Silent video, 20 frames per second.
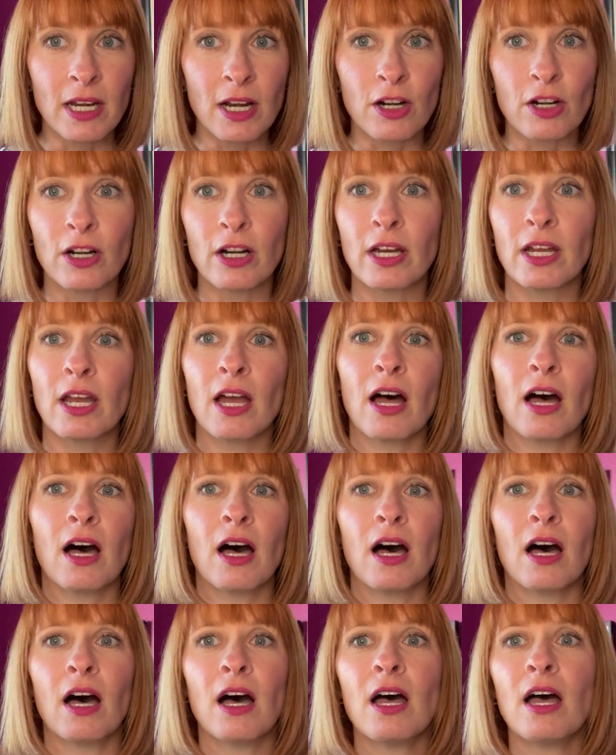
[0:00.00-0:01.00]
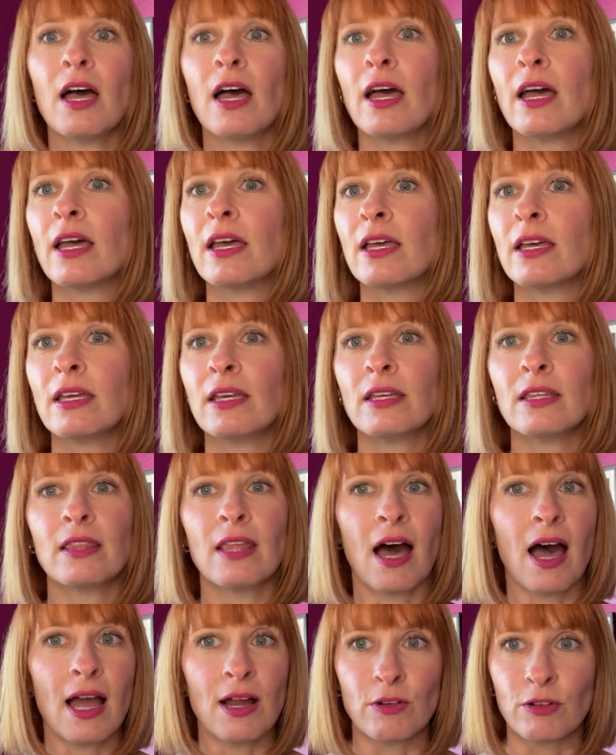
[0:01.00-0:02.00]
area,
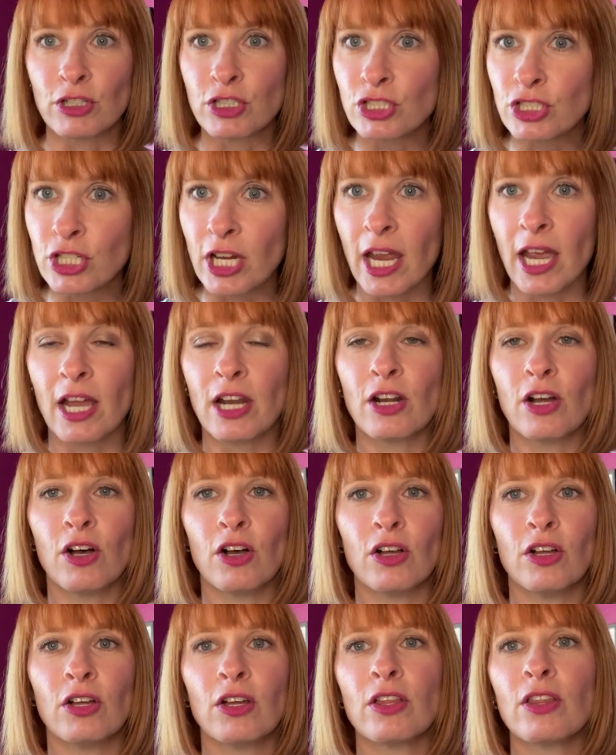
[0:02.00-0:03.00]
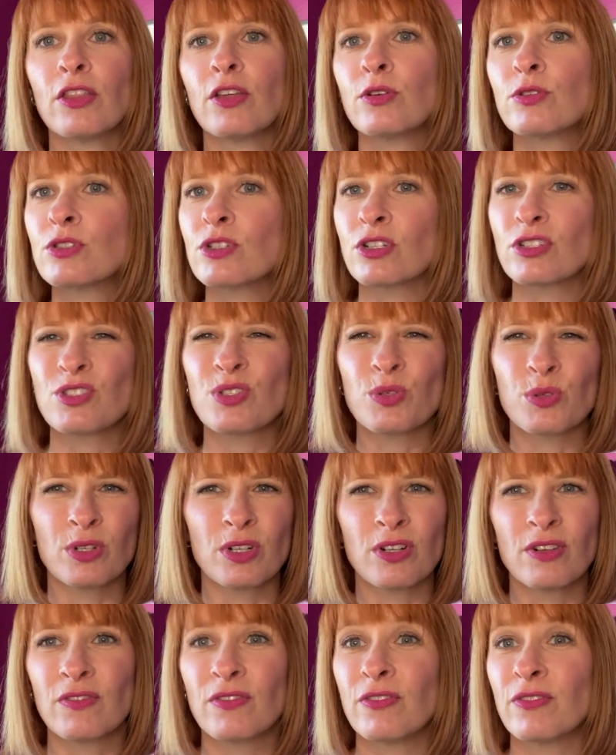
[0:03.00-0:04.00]
the Irish Channel, those are sort
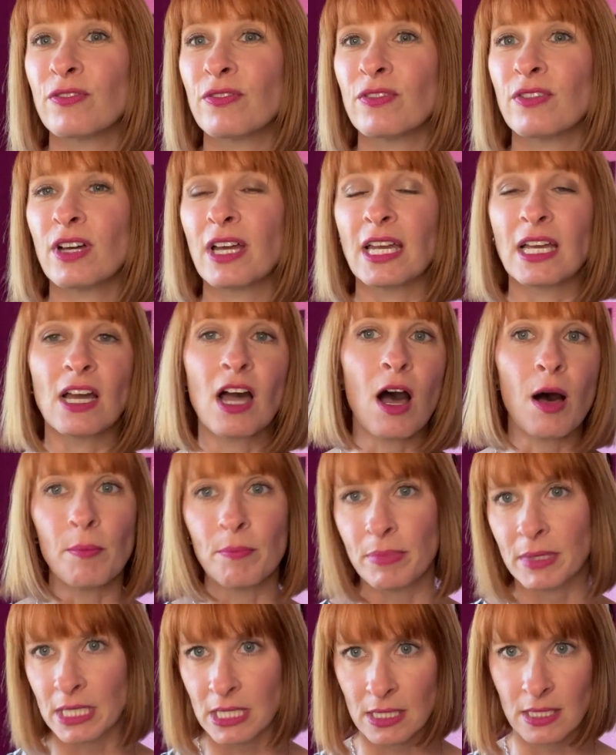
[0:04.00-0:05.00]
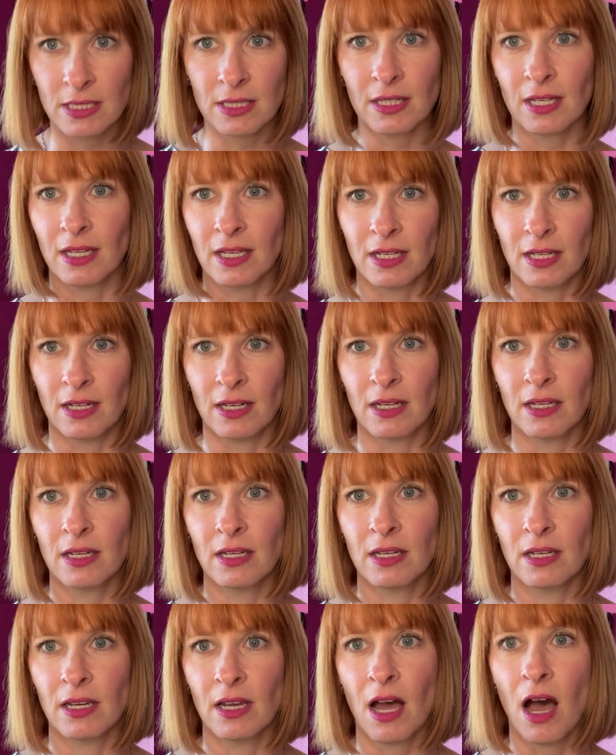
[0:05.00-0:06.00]
of encompassed in
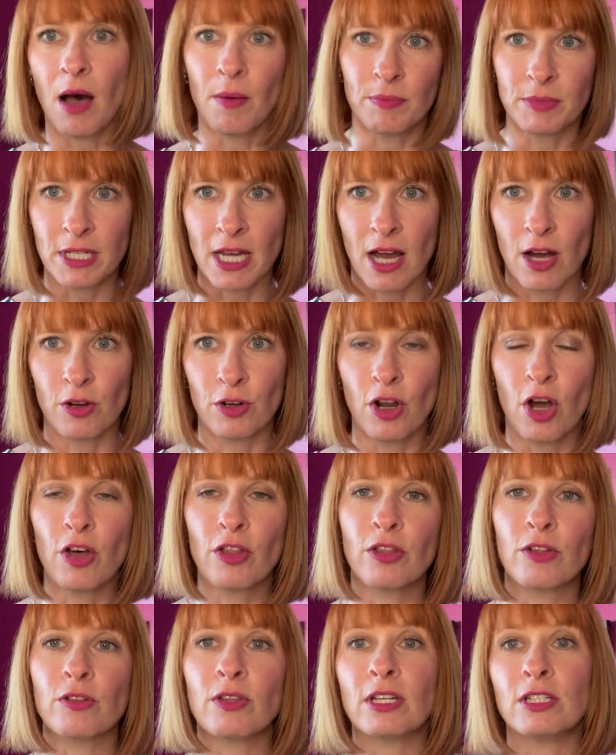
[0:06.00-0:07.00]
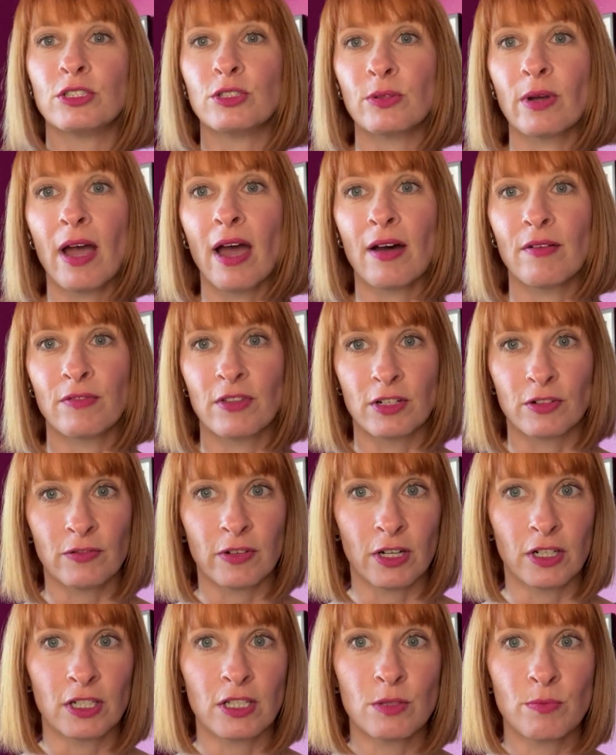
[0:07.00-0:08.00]
uptown, although they do have their
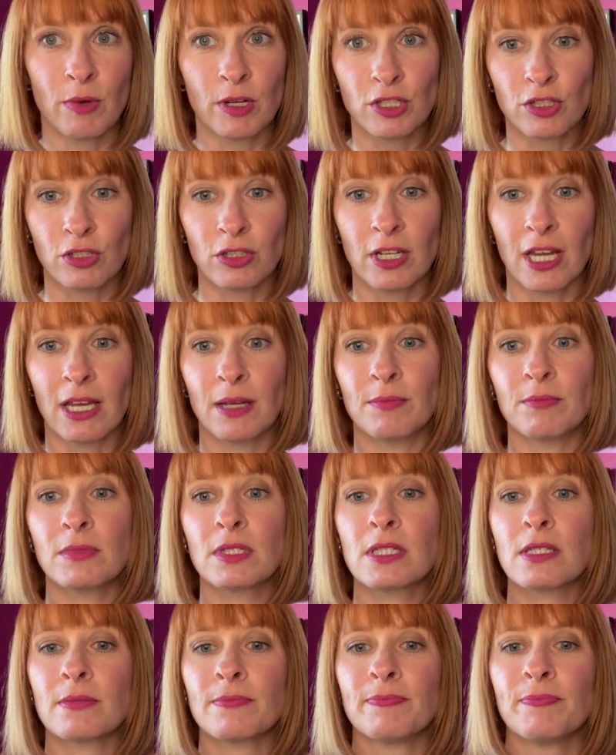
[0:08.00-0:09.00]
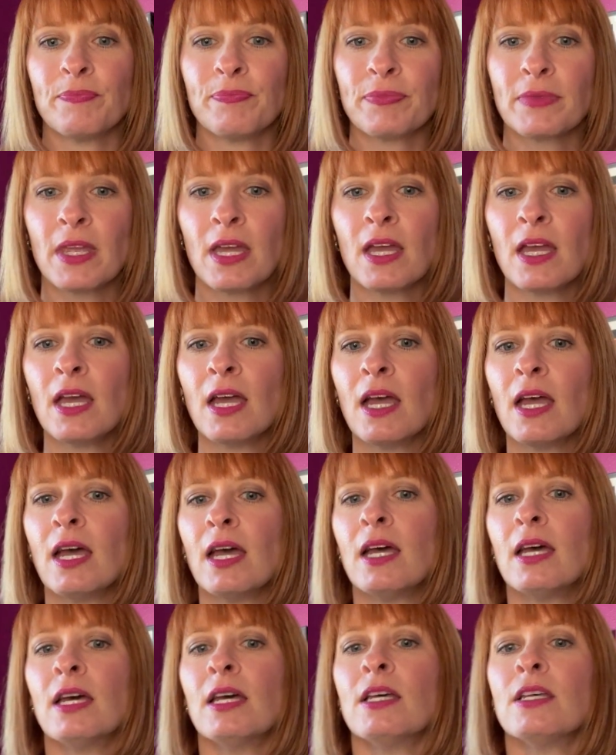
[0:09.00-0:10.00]
very special names.
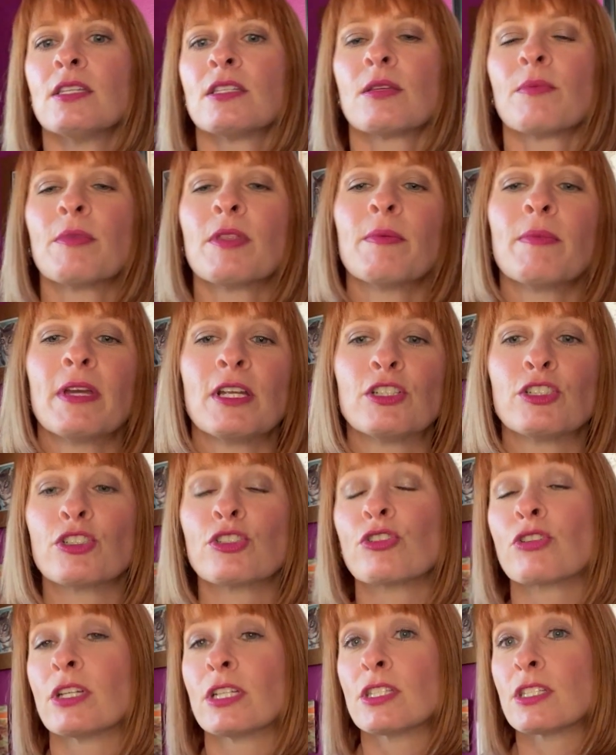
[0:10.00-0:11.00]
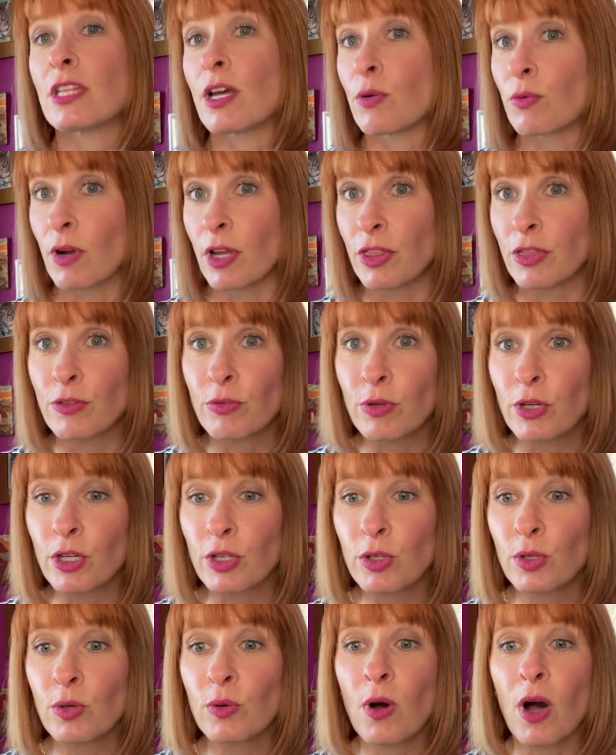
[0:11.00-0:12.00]
Some of the major streets that run
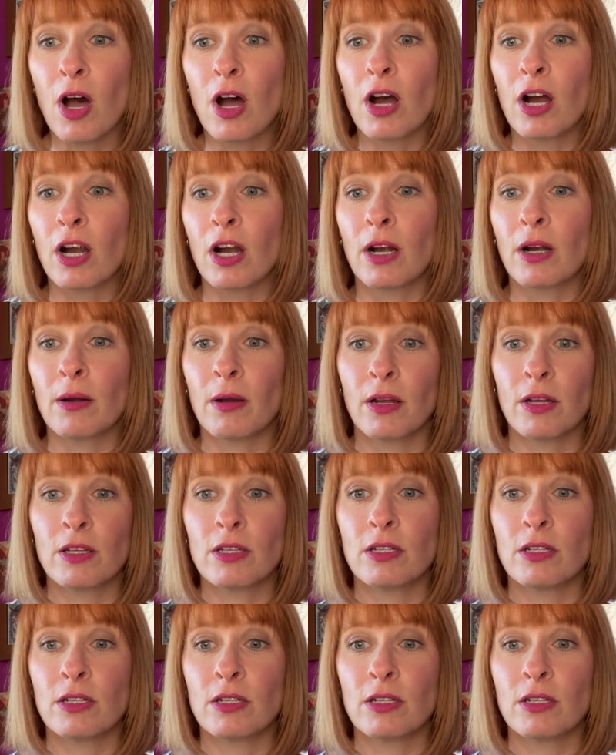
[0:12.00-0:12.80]
through are